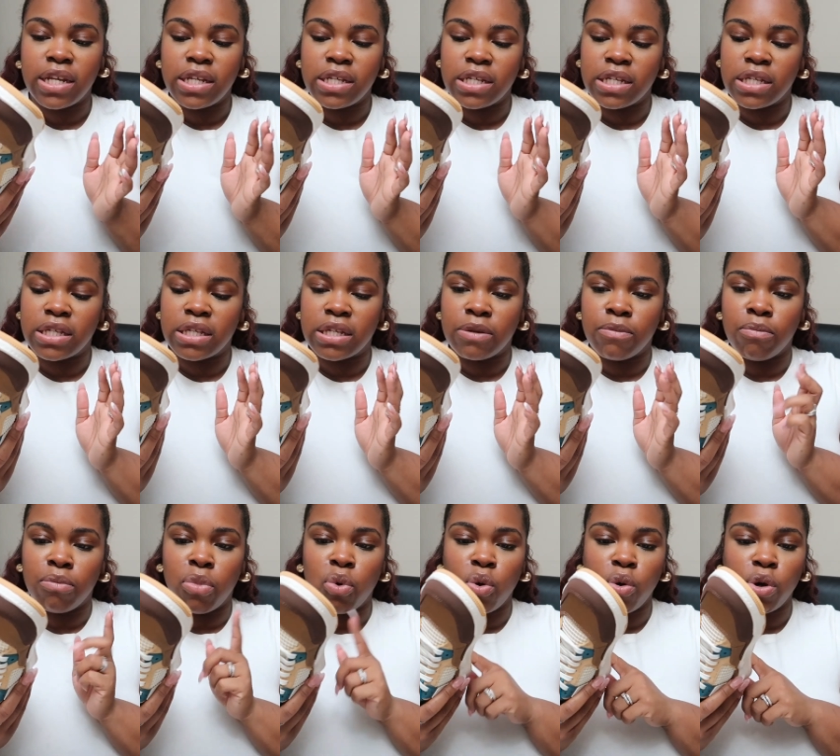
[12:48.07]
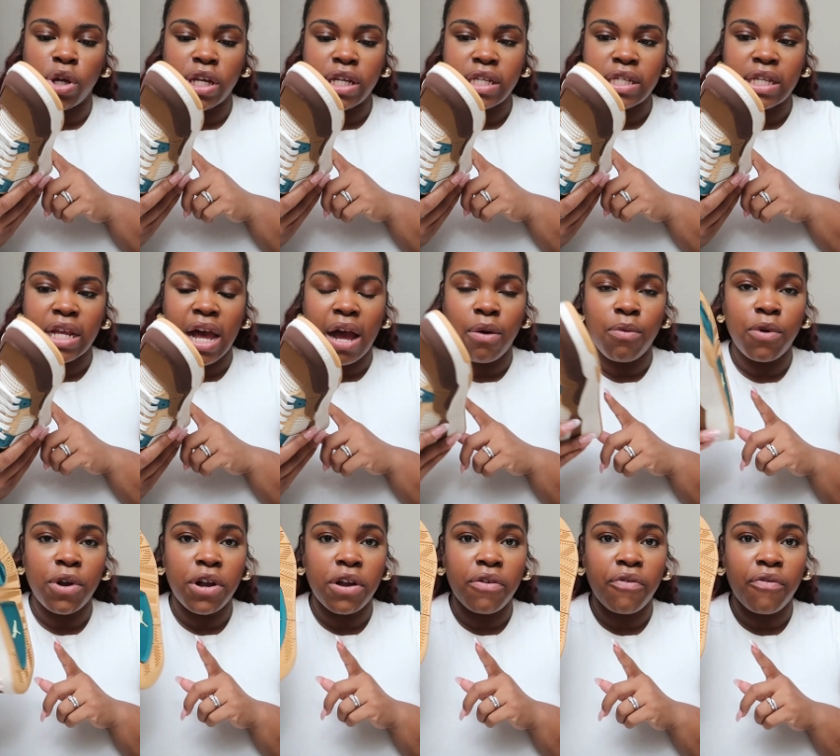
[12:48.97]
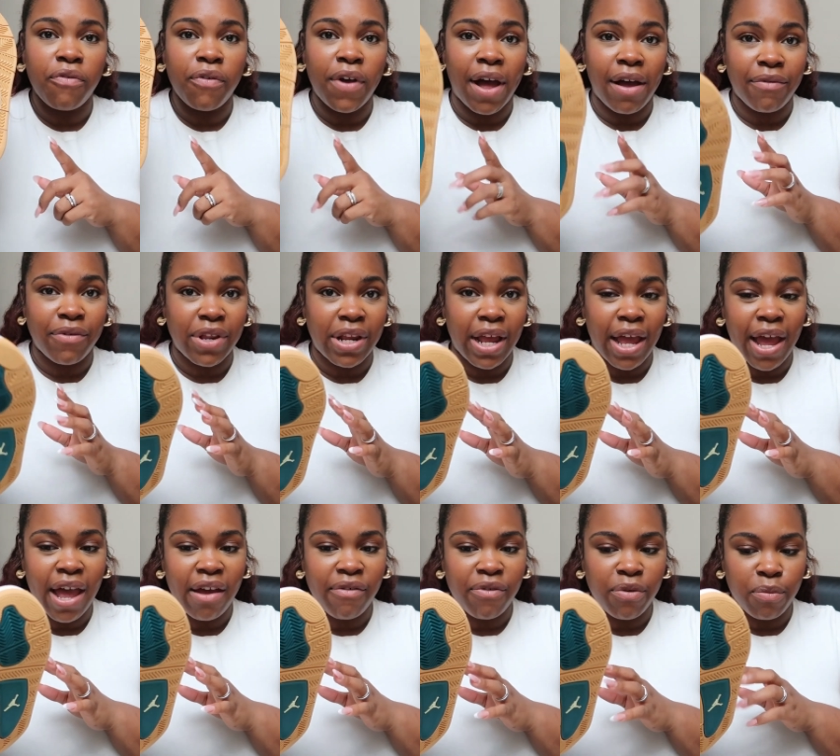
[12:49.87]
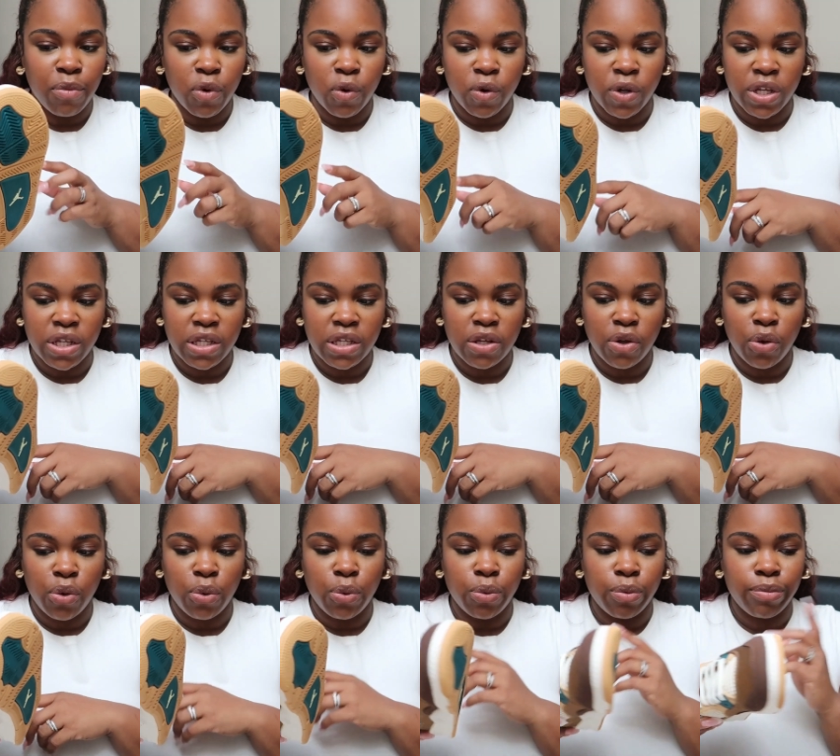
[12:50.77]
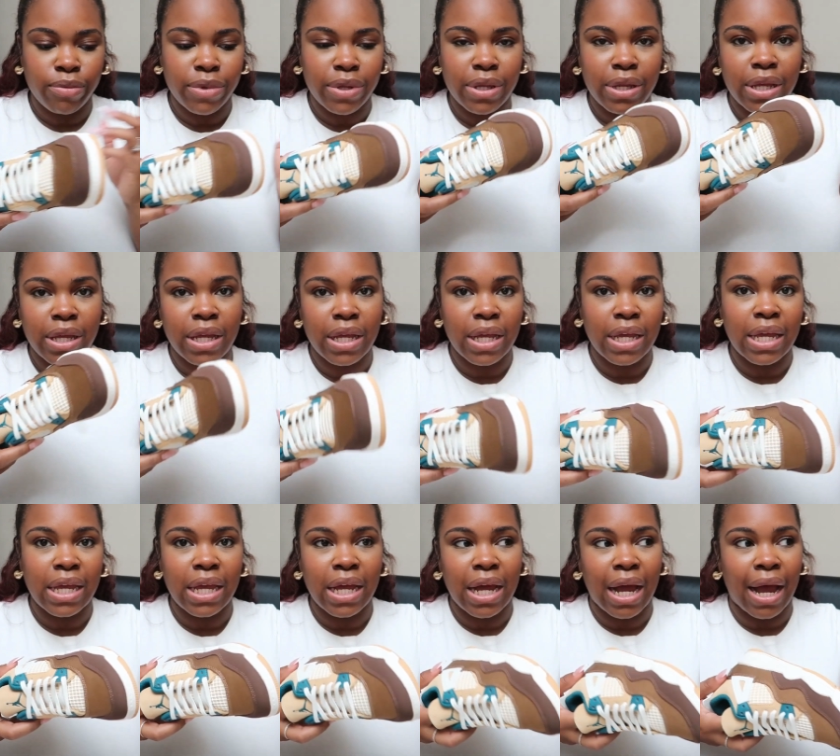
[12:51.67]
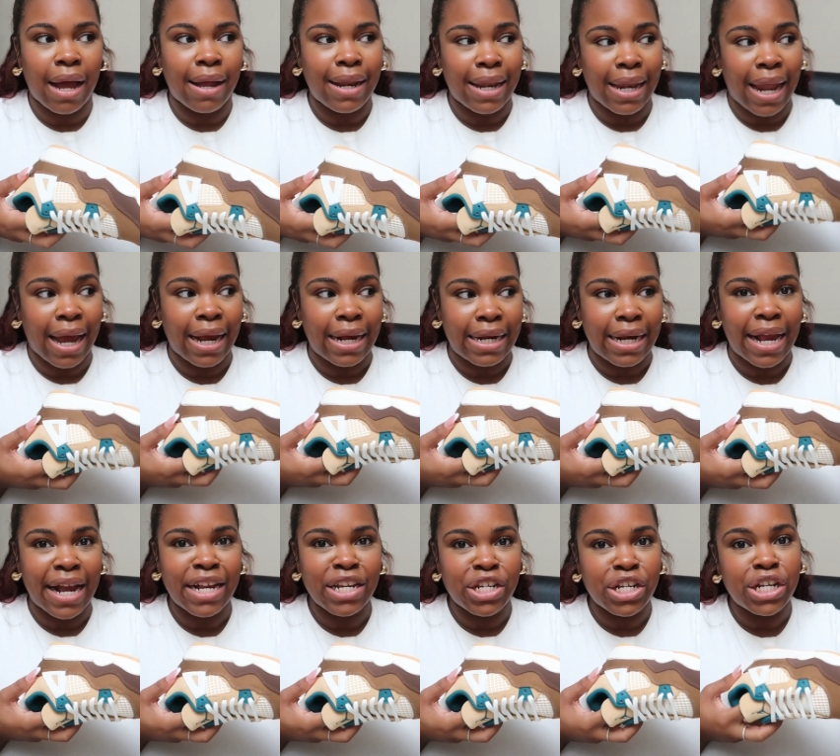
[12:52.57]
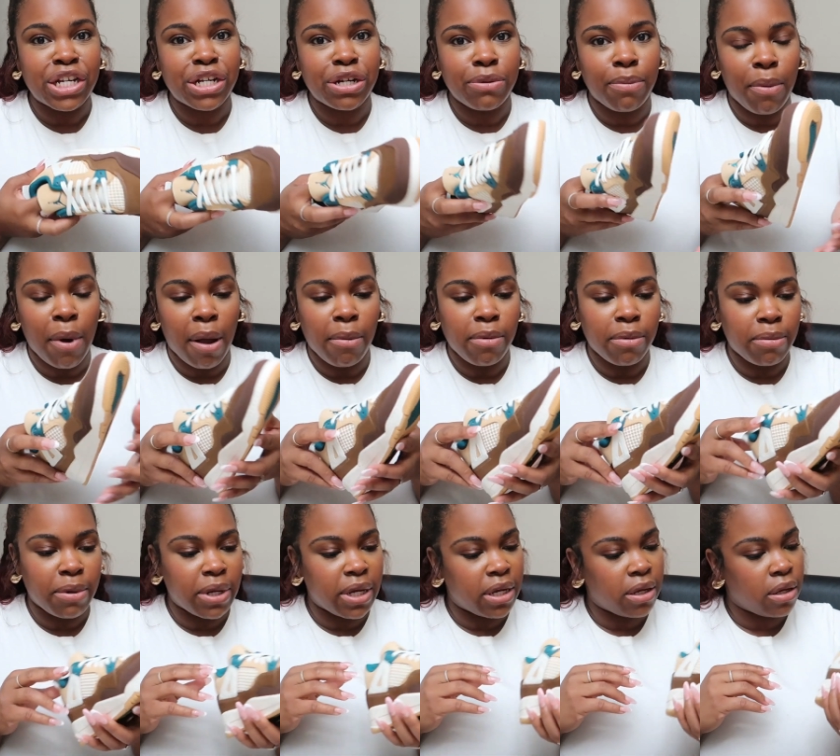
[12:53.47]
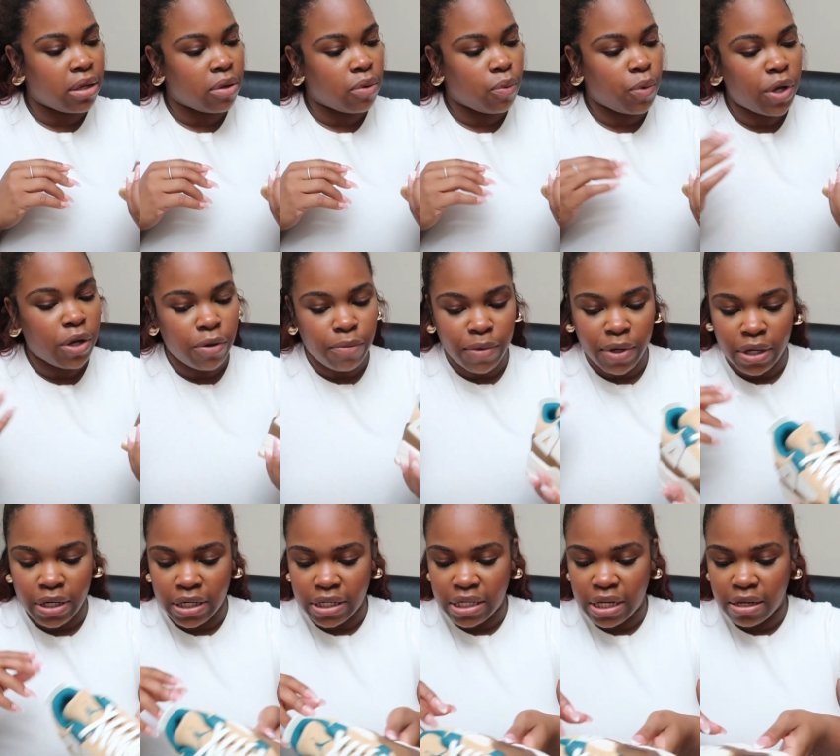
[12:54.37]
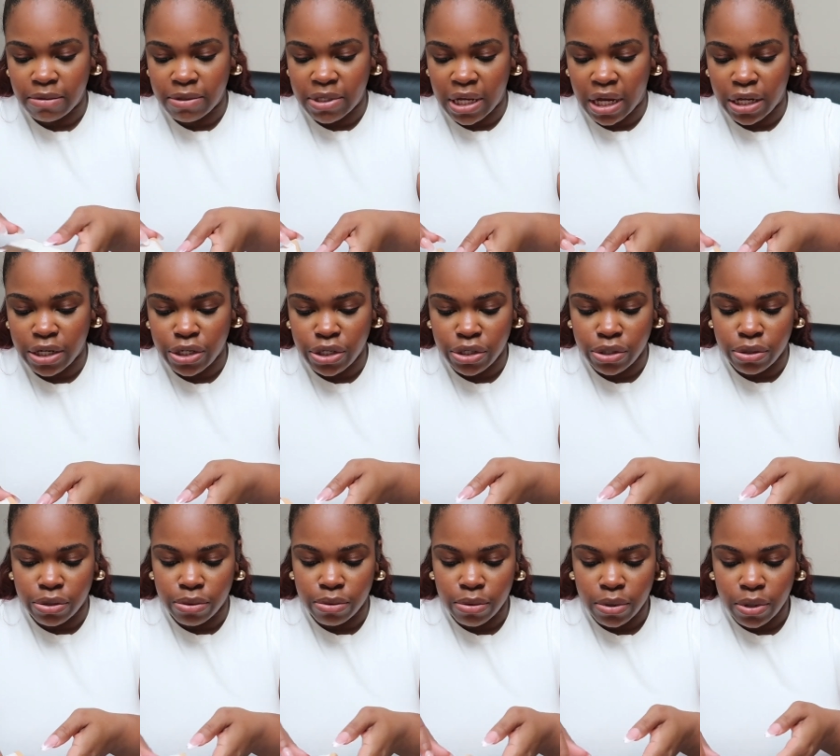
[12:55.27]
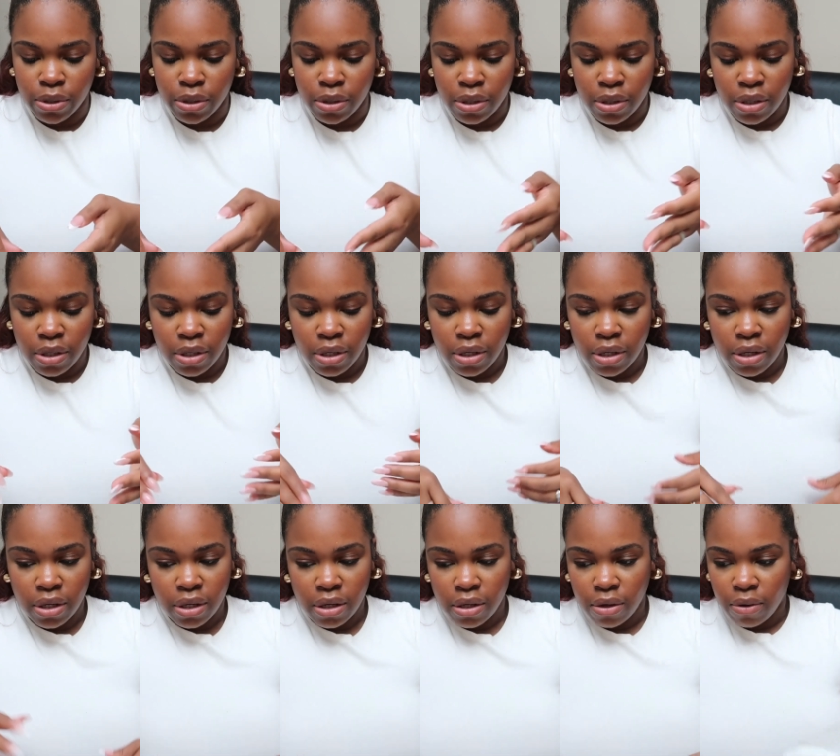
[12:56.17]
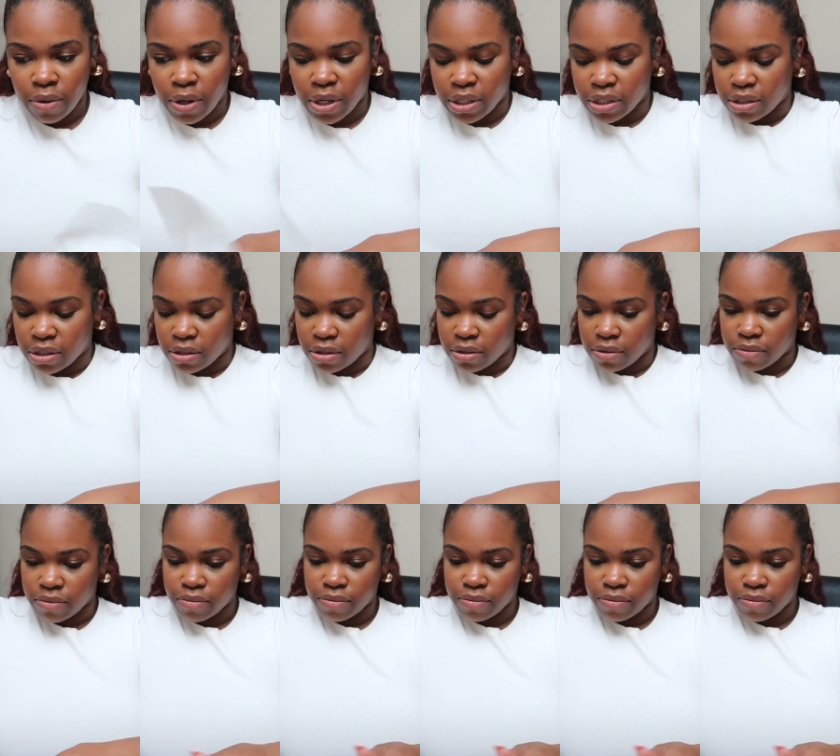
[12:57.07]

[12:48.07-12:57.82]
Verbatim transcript: These is boys. I wear a five and a half in boys. So like next year probably, we gonna be in the same size shoes. Crazy.